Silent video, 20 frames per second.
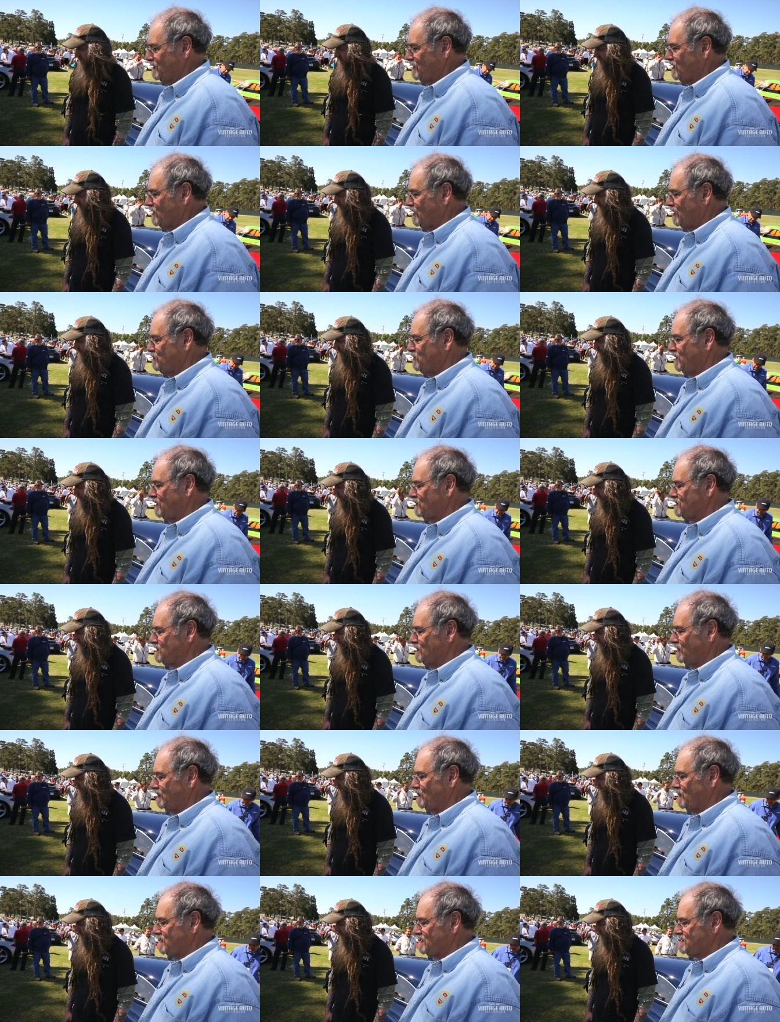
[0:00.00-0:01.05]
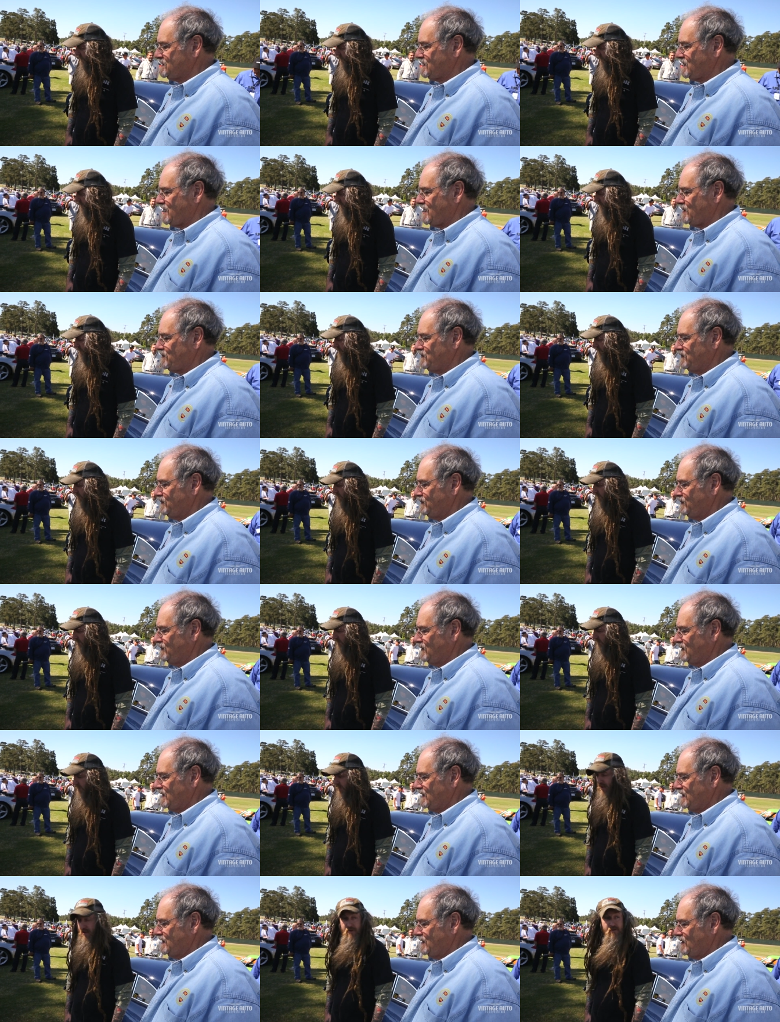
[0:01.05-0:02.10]
know, the hard part was knowing when to stop.
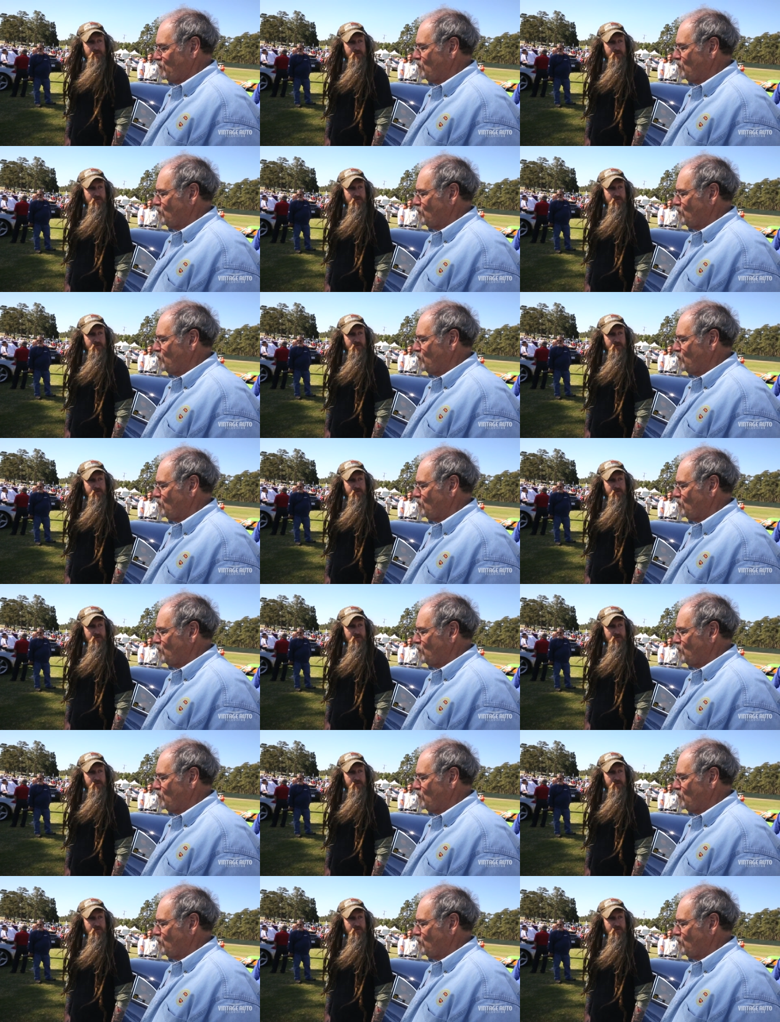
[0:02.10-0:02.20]
Yeah.